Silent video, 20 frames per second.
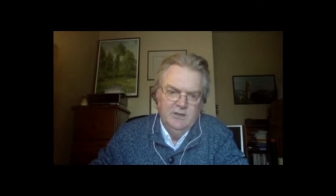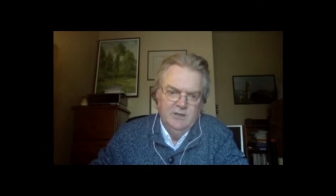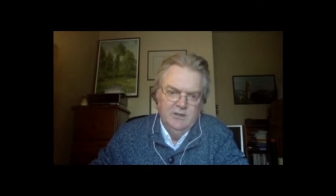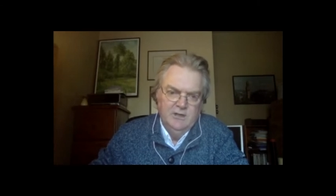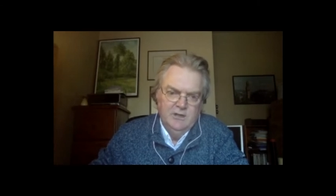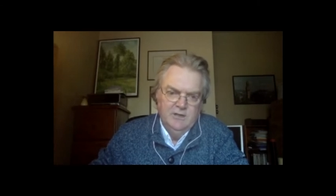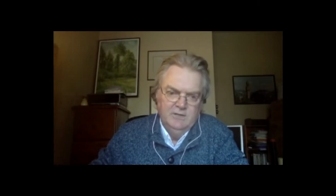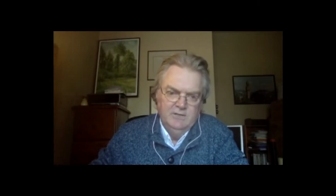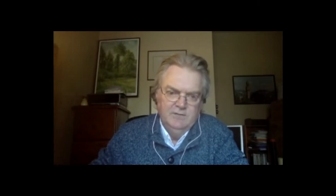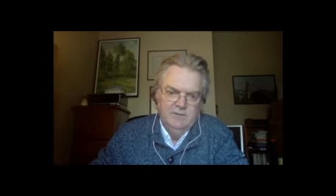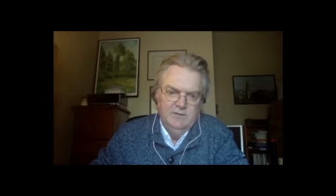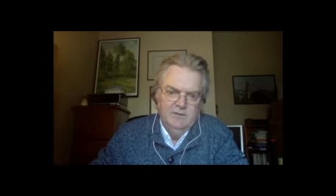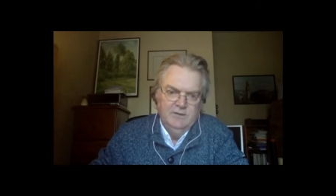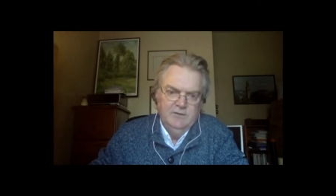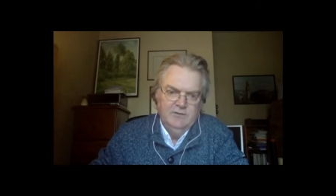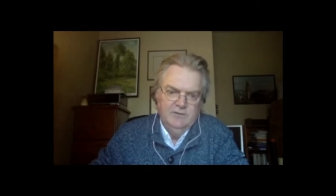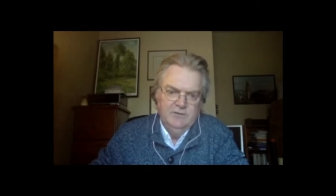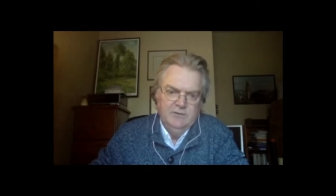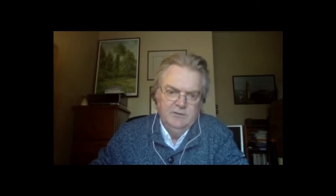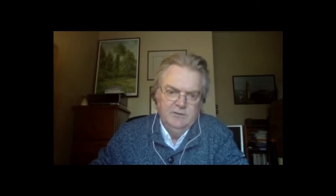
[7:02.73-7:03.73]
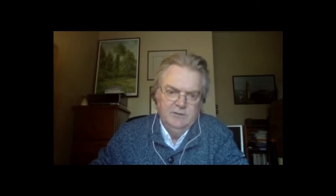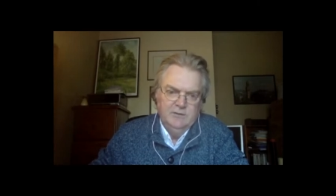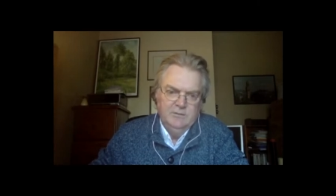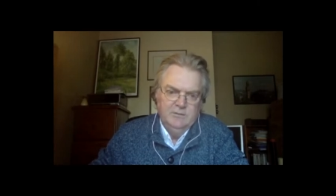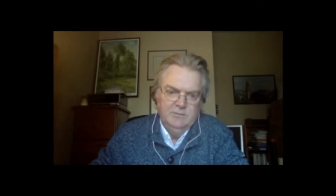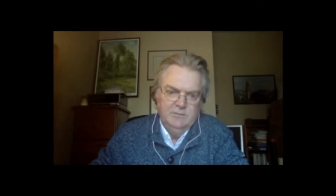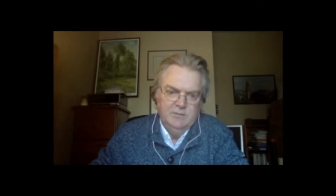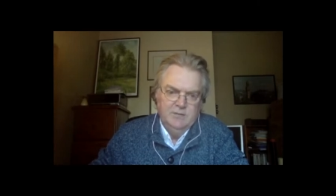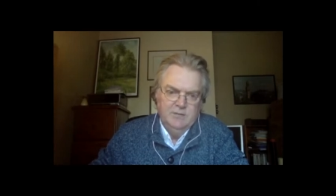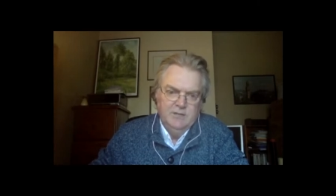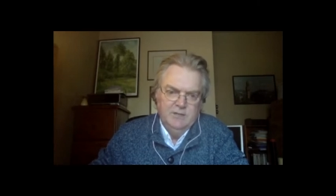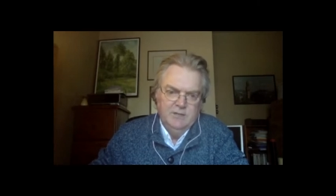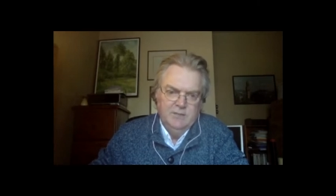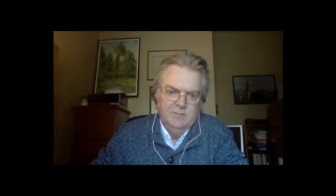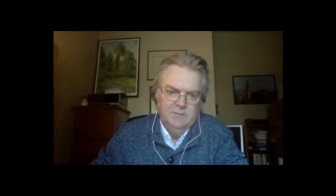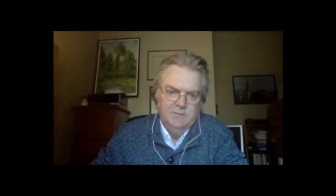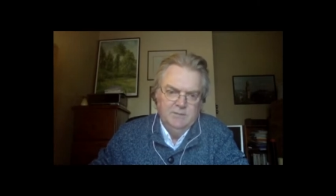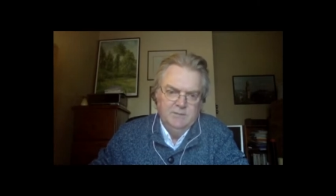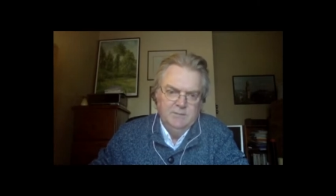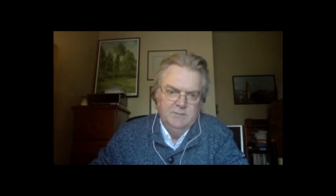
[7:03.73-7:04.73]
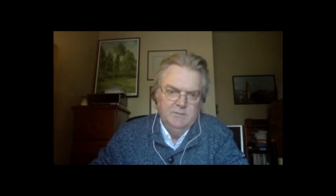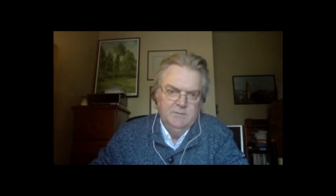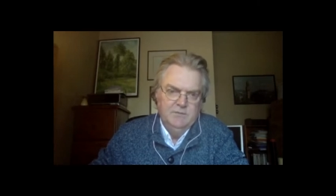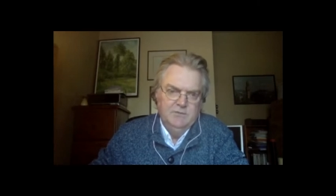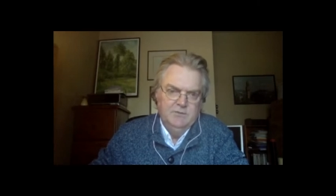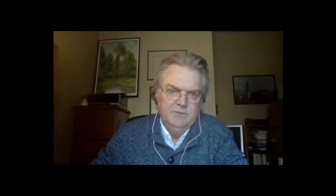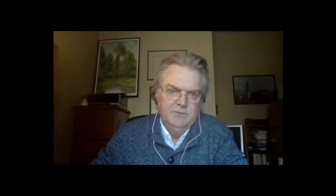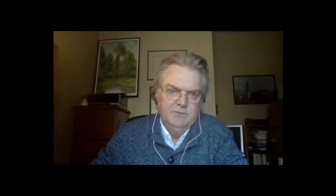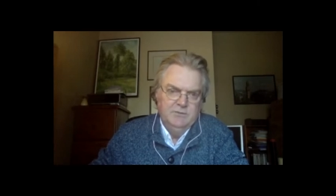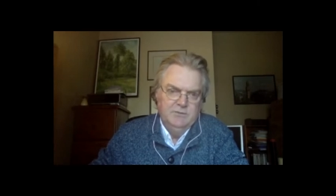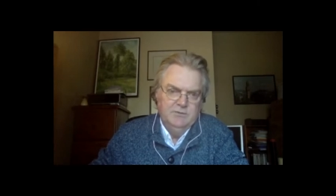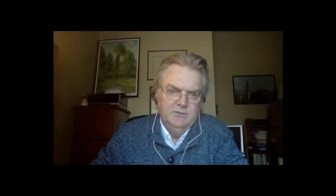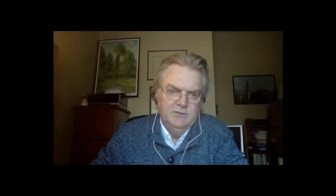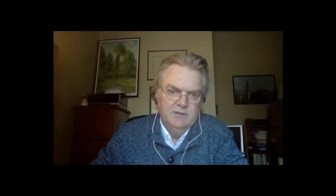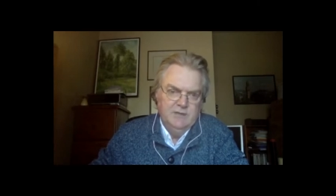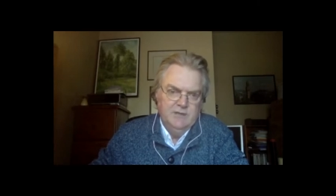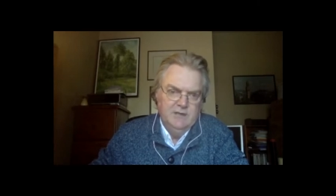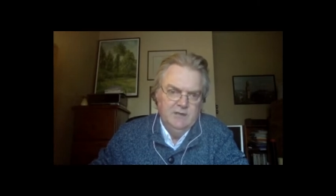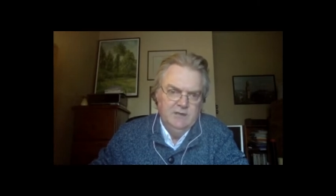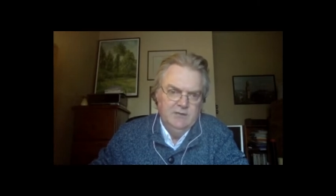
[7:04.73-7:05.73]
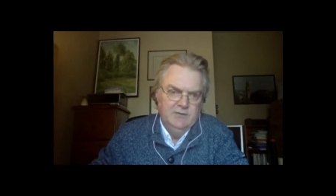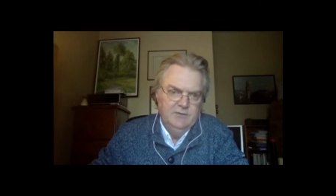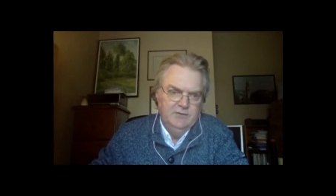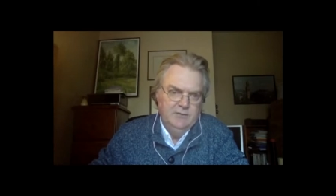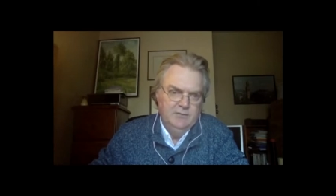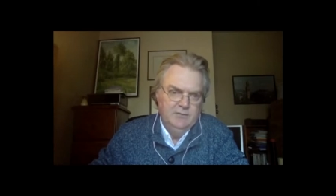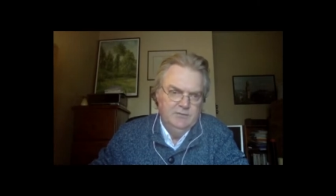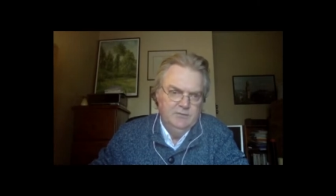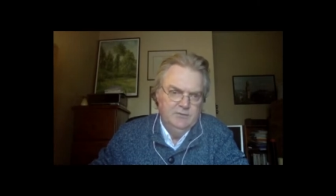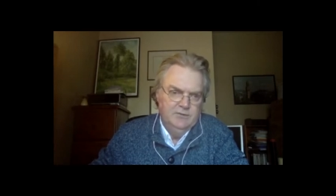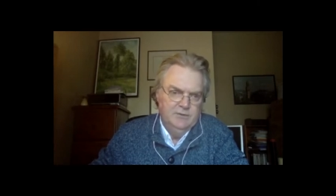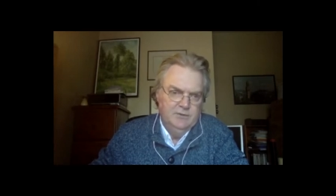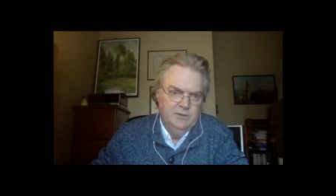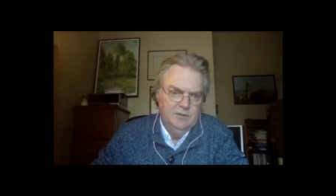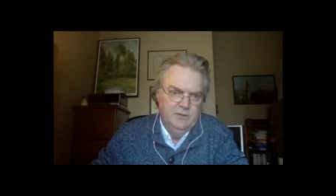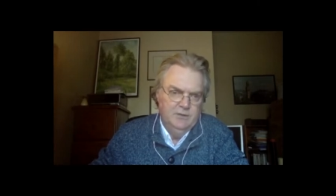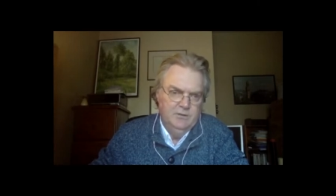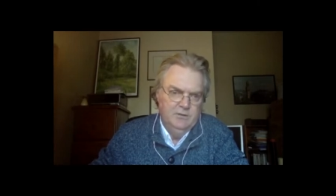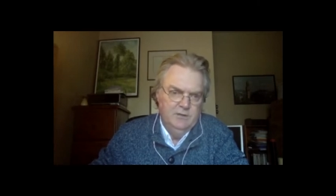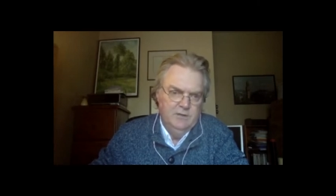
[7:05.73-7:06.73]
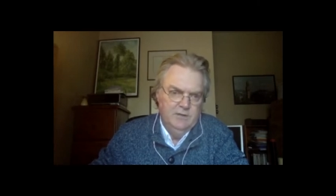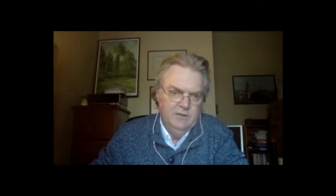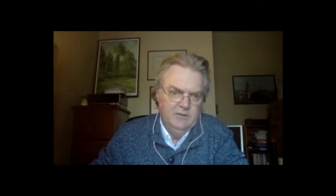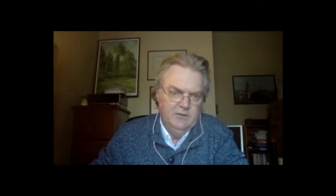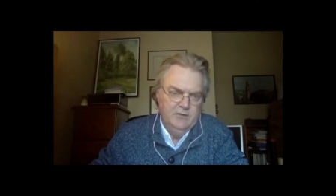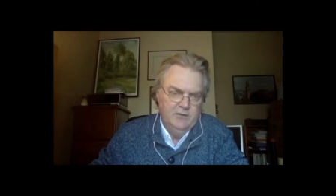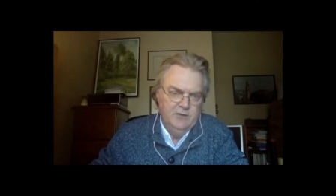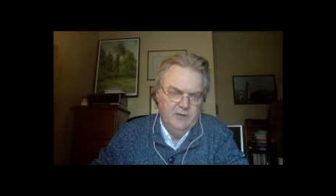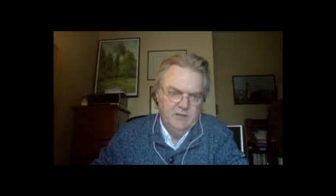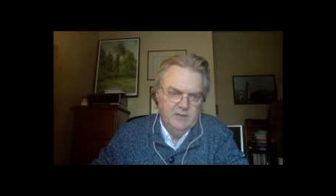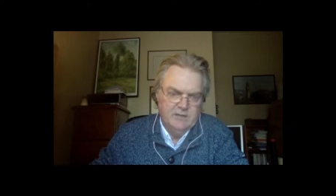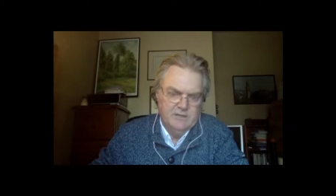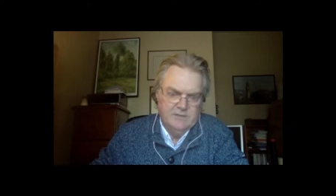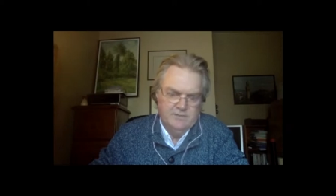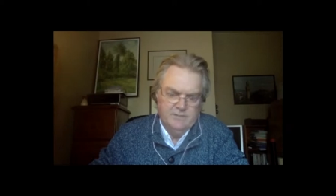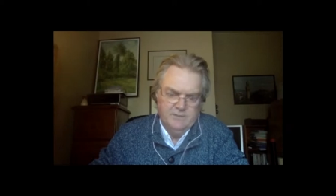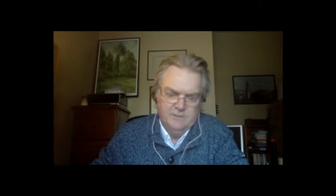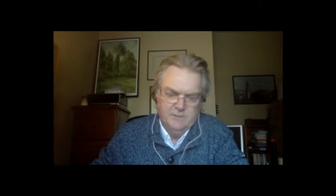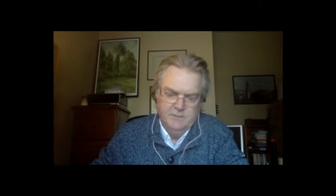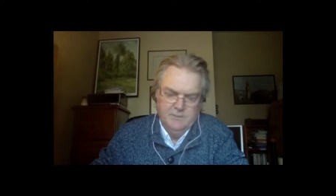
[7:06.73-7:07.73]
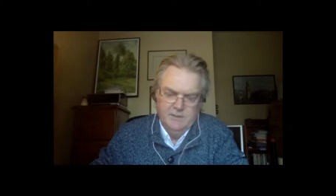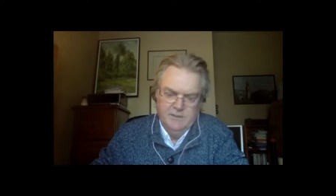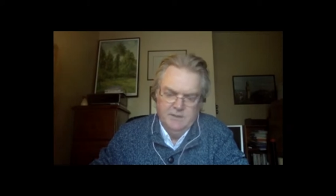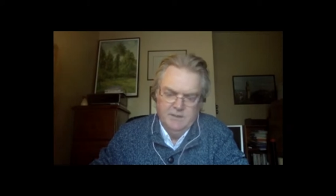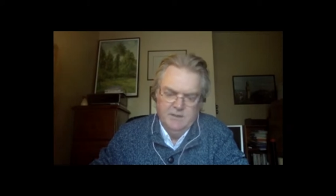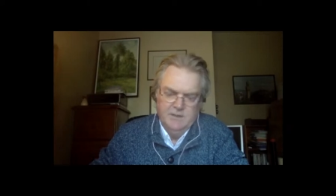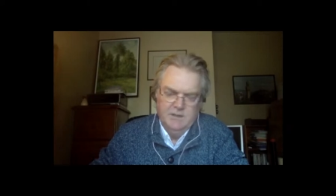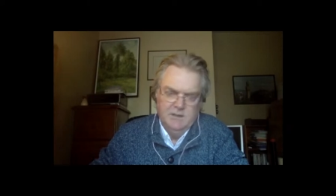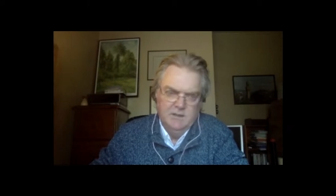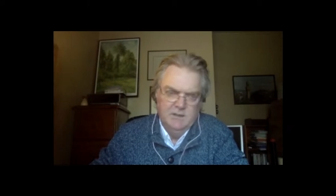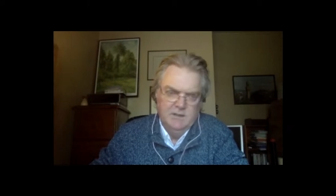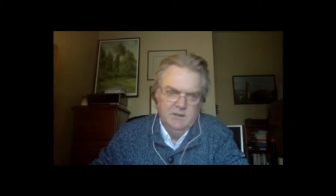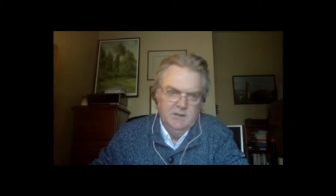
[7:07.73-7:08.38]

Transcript: And for this, I'll bring up um, some slides of showing you extracts from the, uh,